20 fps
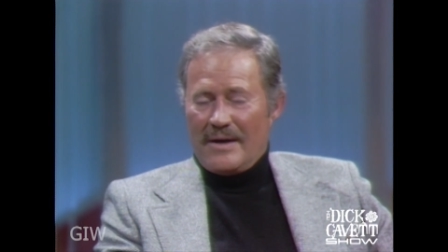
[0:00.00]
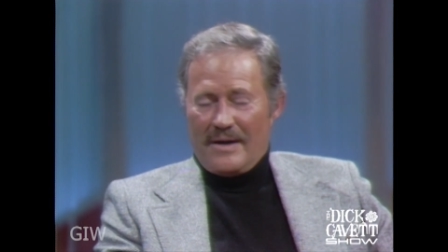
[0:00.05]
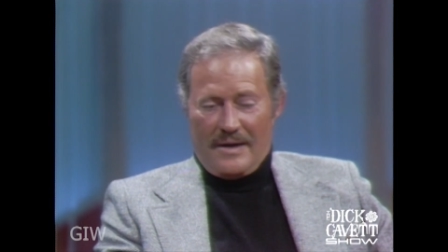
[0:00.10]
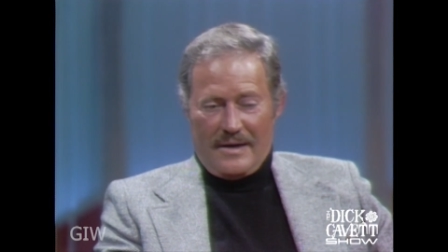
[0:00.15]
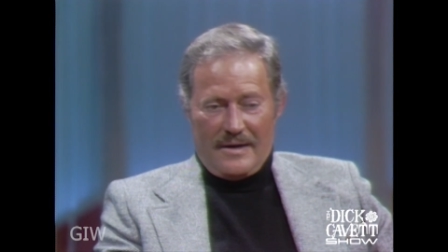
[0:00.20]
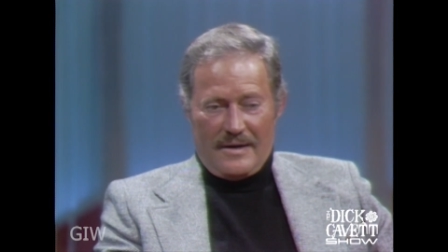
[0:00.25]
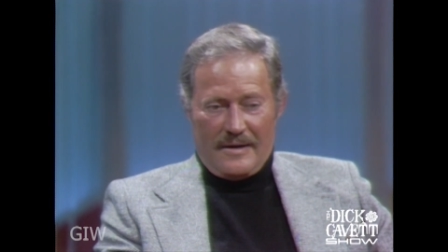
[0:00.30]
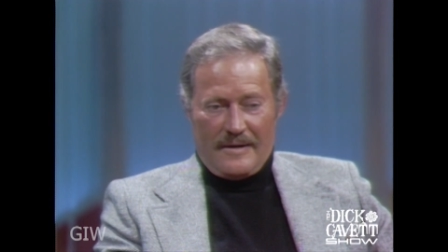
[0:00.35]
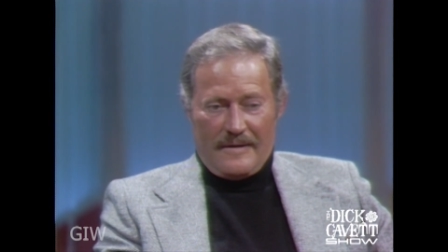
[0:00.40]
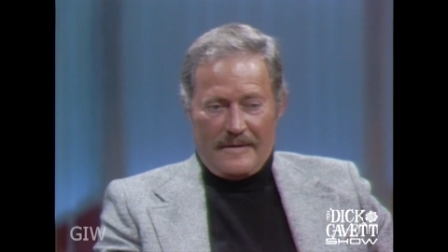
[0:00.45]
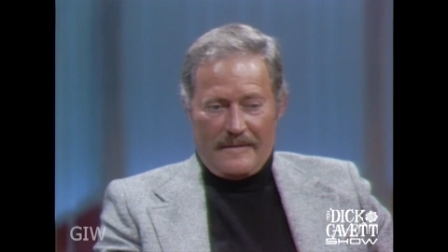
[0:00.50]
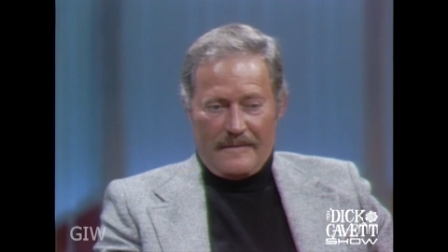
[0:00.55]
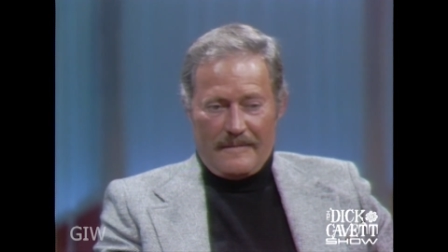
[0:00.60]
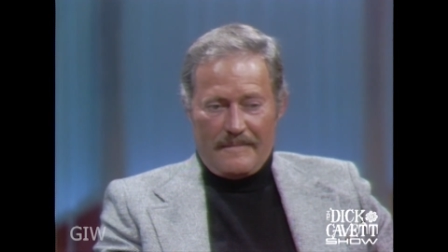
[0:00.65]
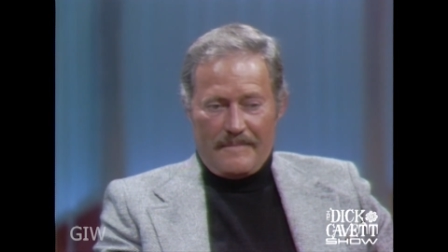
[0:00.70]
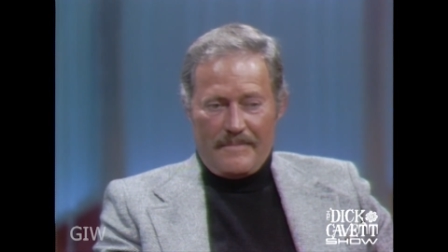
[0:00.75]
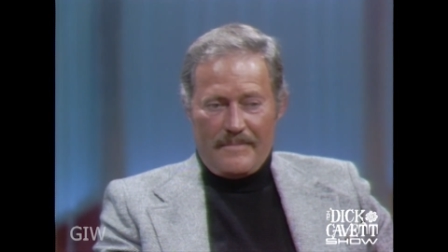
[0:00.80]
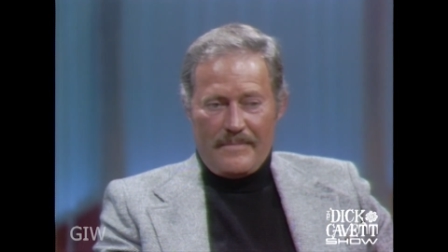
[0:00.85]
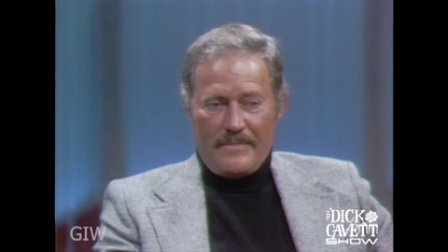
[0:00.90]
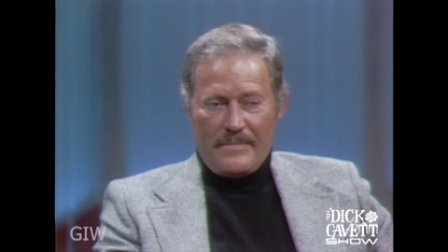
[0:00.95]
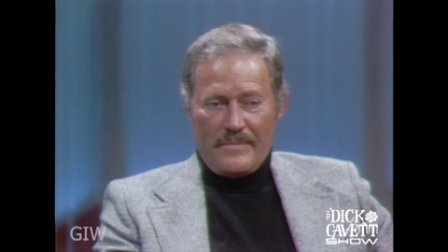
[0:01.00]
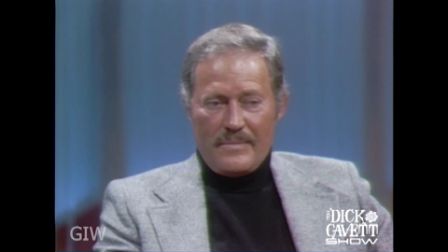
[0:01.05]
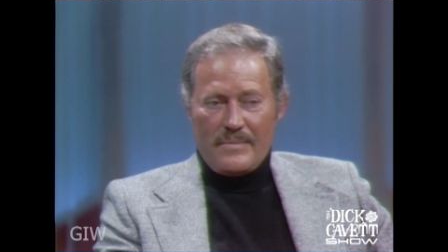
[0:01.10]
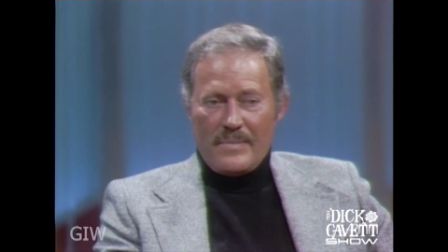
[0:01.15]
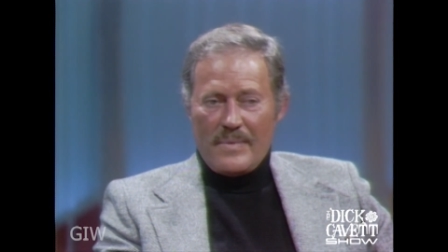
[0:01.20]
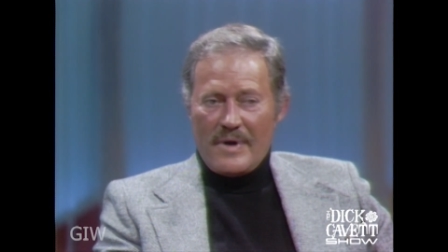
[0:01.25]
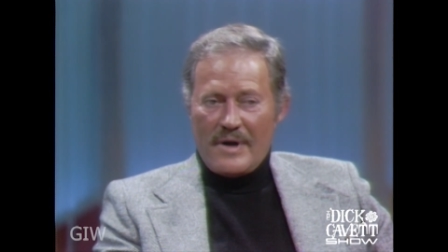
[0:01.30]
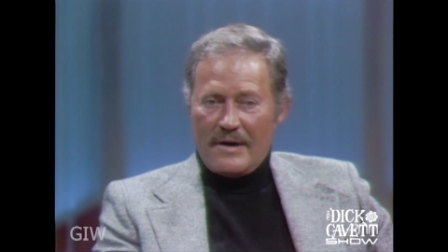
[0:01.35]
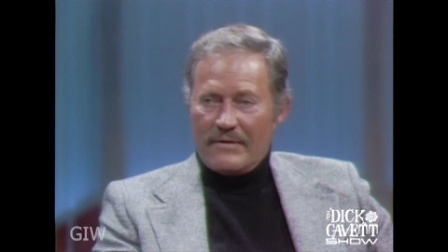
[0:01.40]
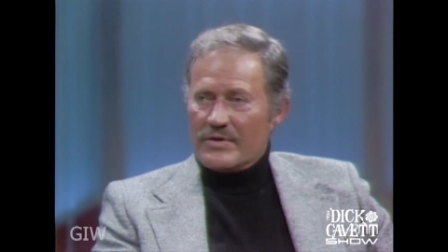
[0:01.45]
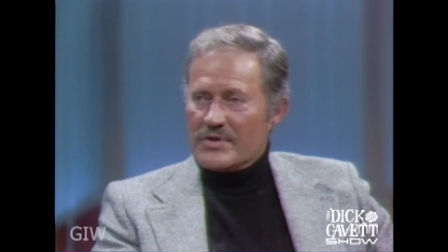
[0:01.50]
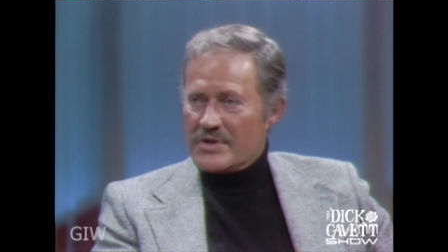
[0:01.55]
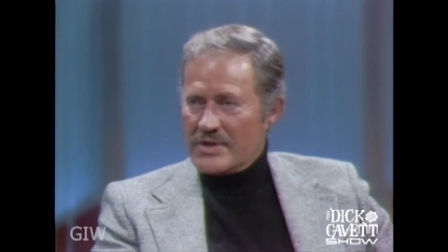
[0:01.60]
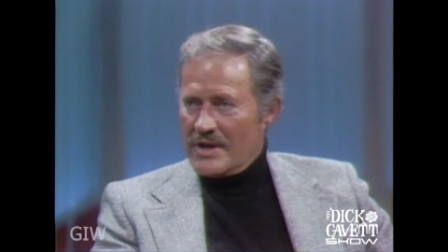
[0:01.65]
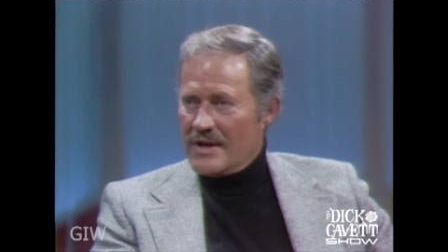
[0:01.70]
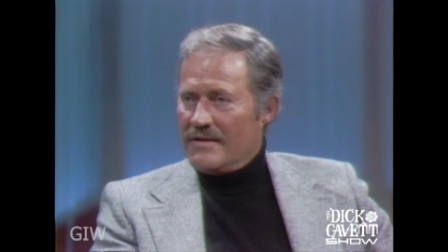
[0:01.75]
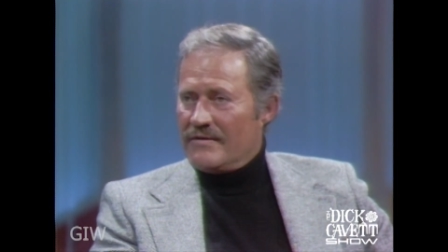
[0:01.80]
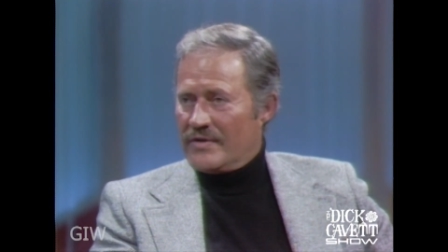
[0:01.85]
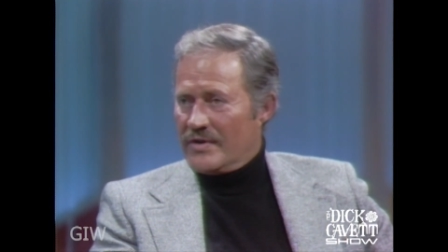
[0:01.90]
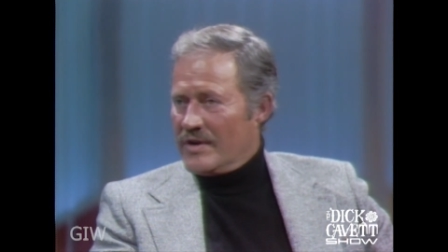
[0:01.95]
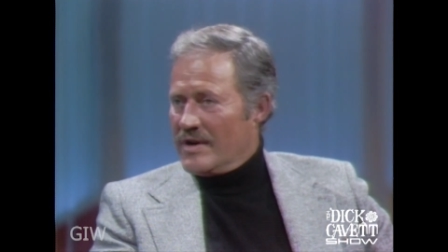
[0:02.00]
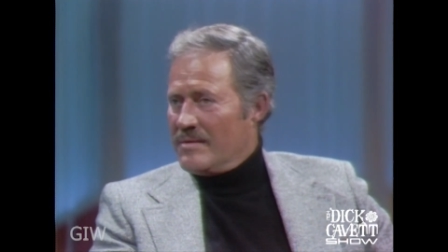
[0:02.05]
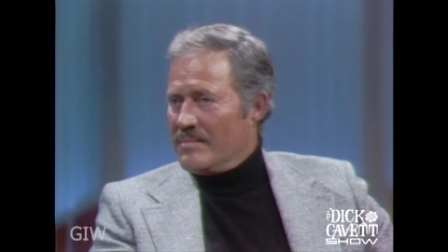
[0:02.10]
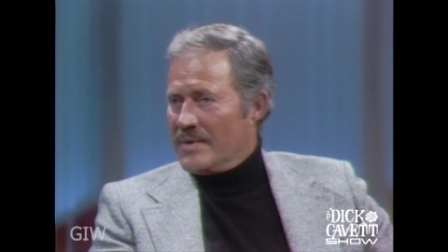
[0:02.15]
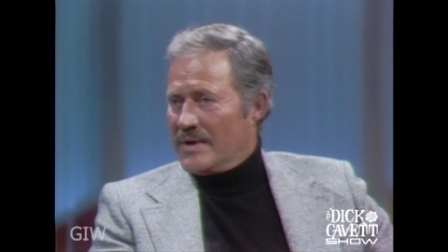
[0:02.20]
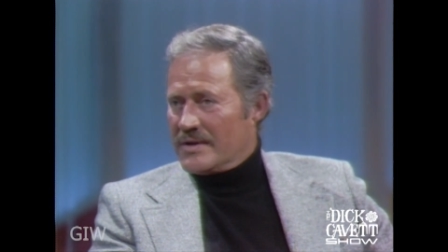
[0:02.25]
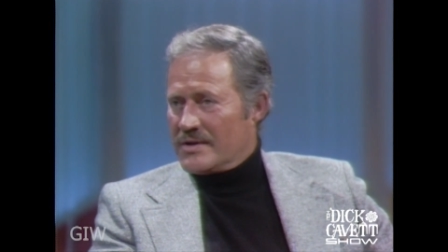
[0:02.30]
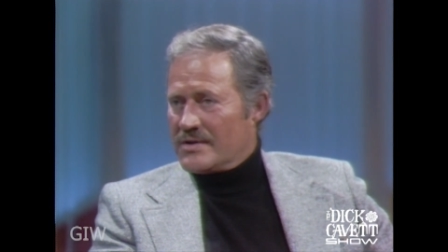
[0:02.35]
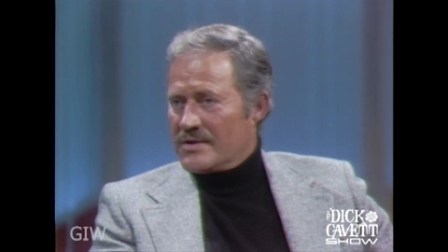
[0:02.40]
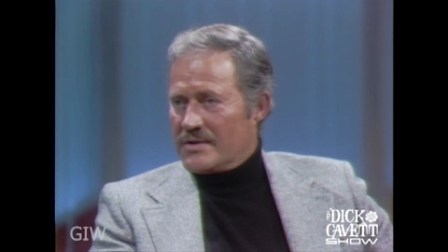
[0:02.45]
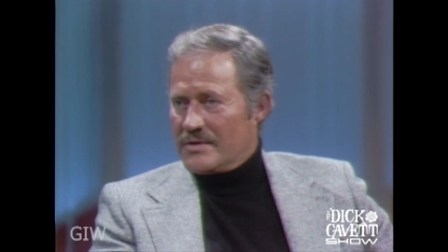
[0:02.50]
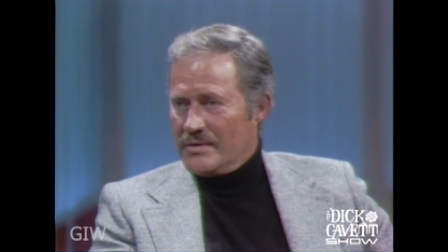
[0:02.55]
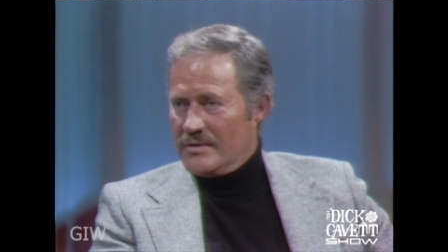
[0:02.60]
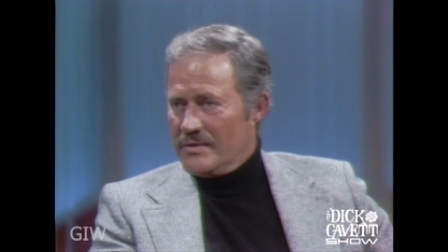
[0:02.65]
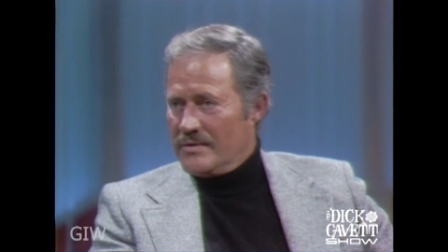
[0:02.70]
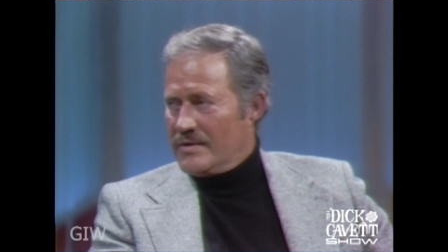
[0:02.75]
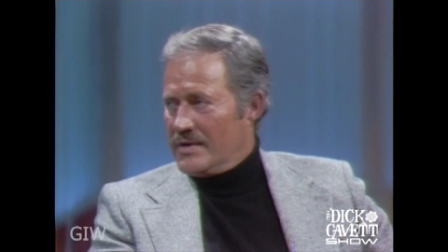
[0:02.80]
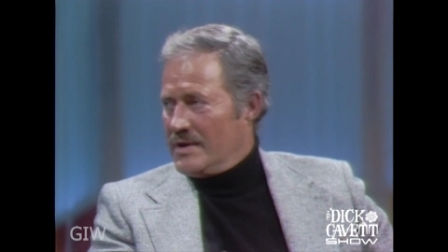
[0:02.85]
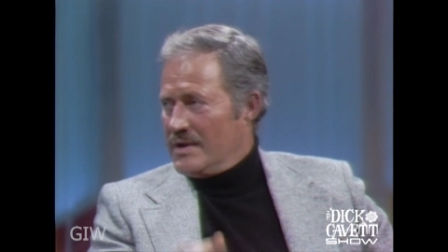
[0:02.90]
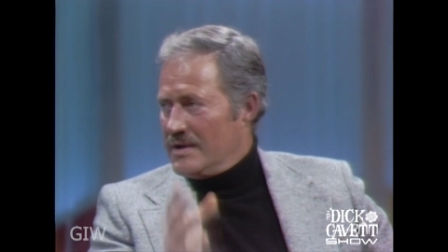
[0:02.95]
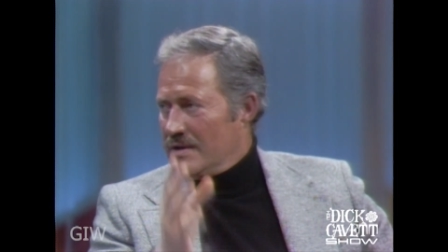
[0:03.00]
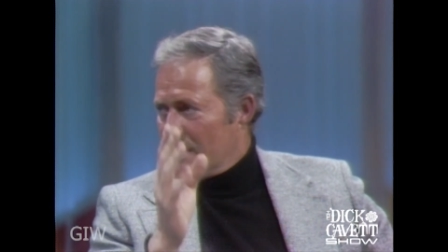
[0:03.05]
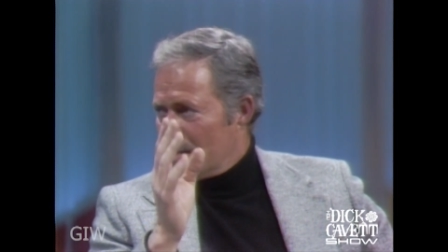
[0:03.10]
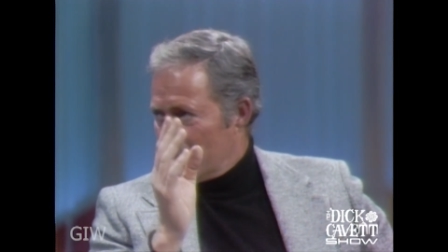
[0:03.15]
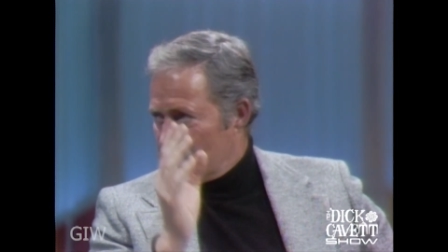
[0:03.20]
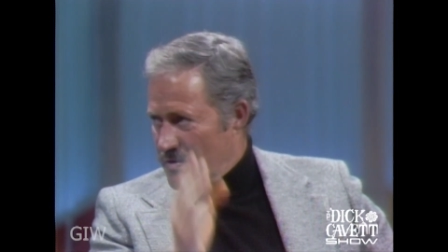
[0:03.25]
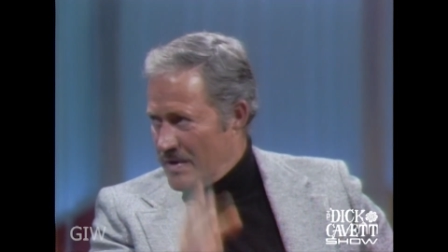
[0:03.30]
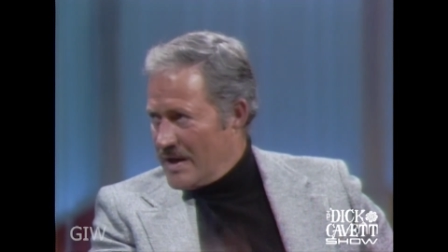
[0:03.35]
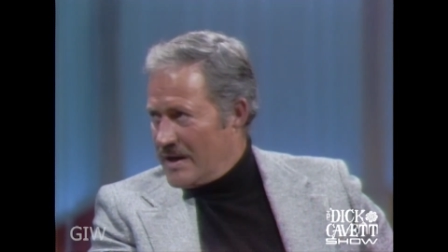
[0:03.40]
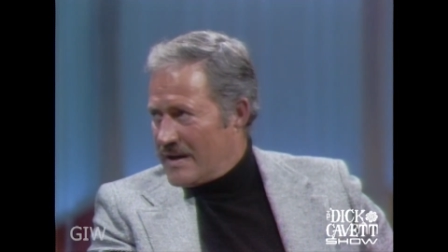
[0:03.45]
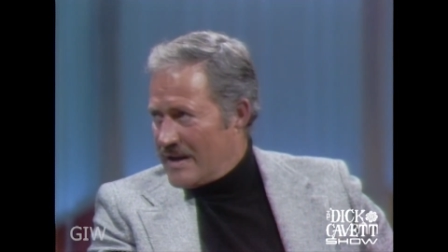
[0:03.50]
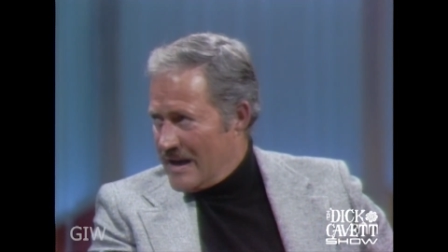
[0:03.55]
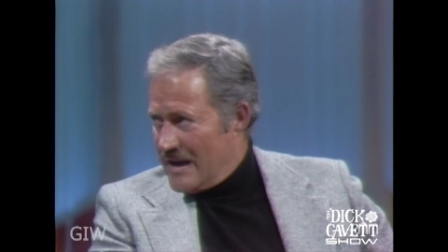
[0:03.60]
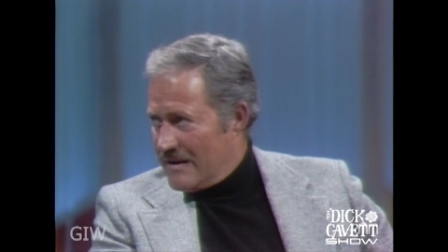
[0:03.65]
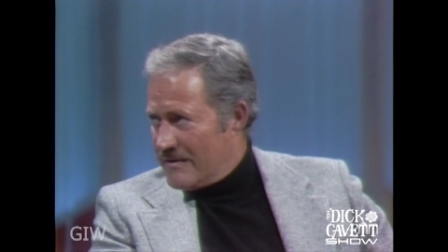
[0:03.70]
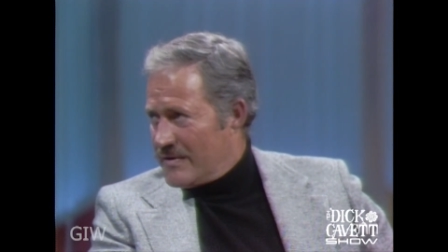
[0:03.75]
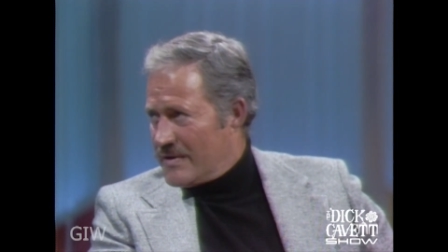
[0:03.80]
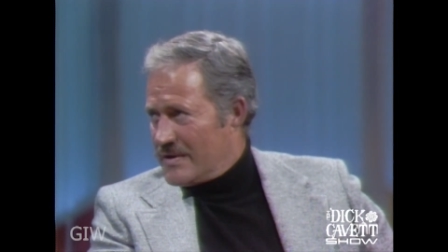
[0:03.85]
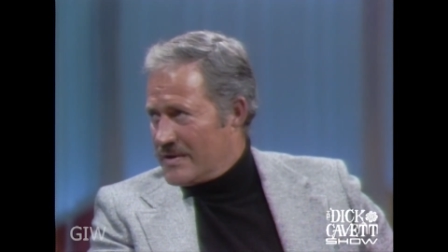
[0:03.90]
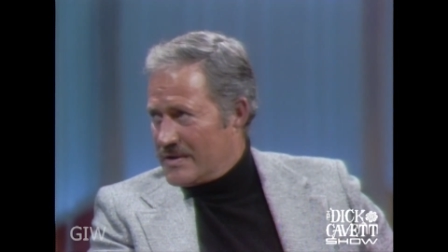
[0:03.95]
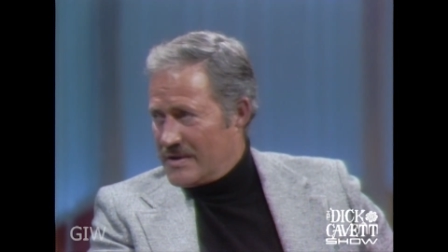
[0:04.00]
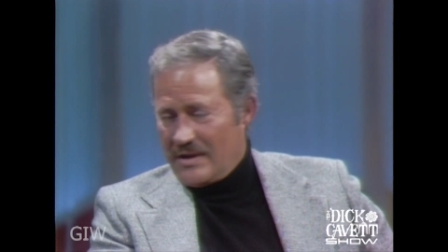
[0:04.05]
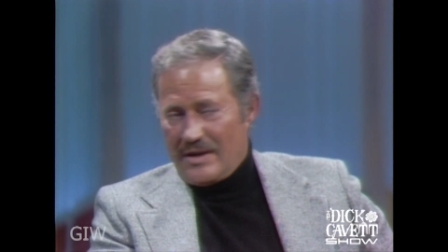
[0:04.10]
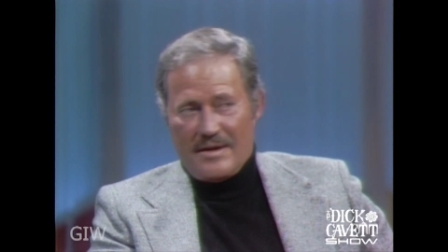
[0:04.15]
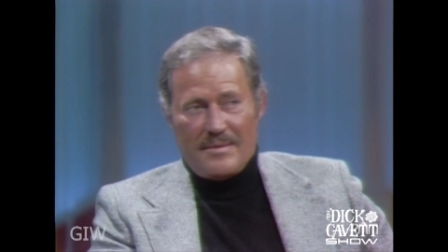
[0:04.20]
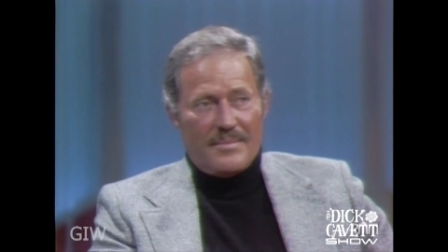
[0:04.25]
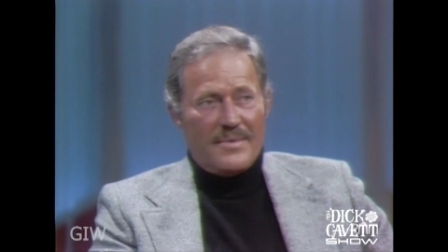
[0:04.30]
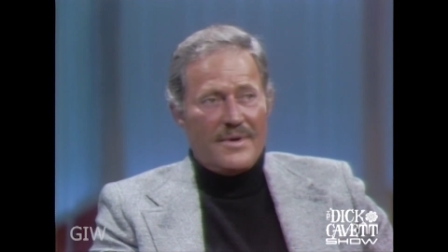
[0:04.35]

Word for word: Uh, ever say very much to this the straight half of the team.